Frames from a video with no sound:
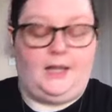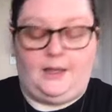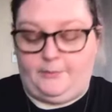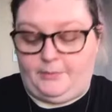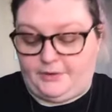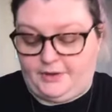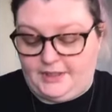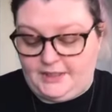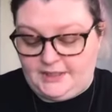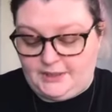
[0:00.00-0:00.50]

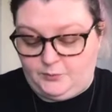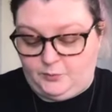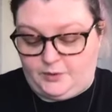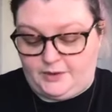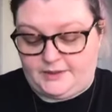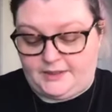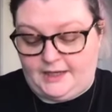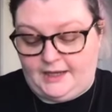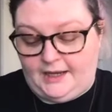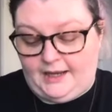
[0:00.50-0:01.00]
But this
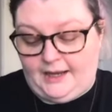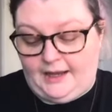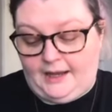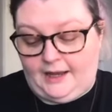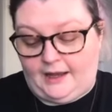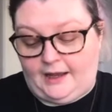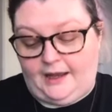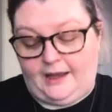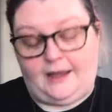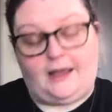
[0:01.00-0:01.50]
was
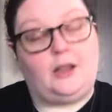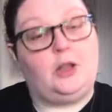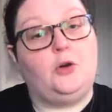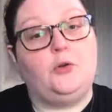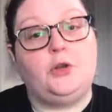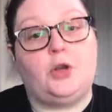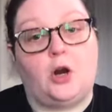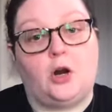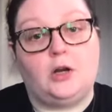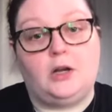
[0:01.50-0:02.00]
a Hello
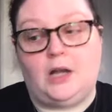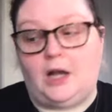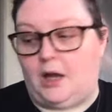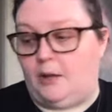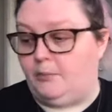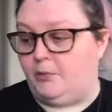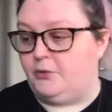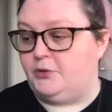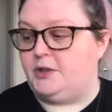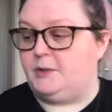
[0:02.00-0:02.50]
Yarn
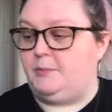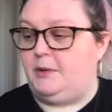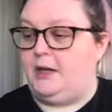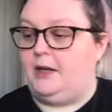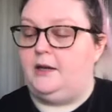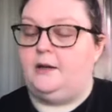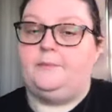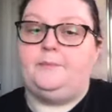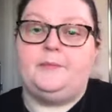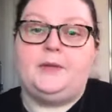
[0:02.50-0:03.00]
combo
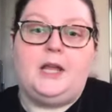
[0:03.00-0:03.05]
spin.